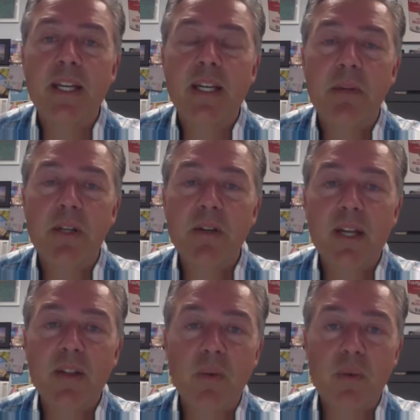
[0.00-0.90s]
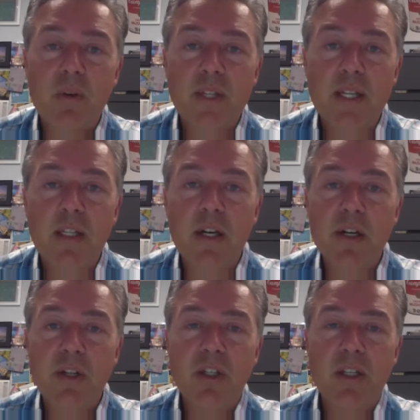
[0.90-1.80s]
When you look at the world at
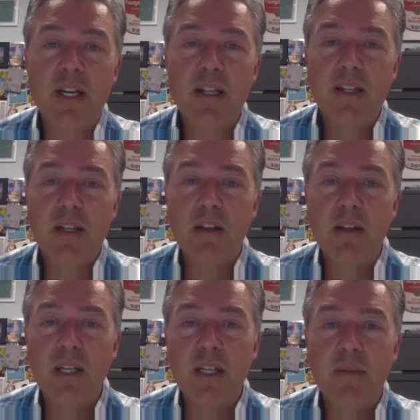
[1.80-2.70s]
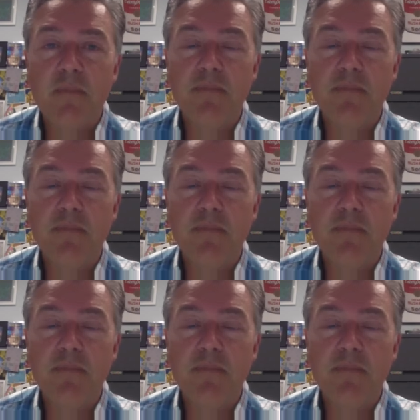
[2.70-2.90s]
large, a lot of the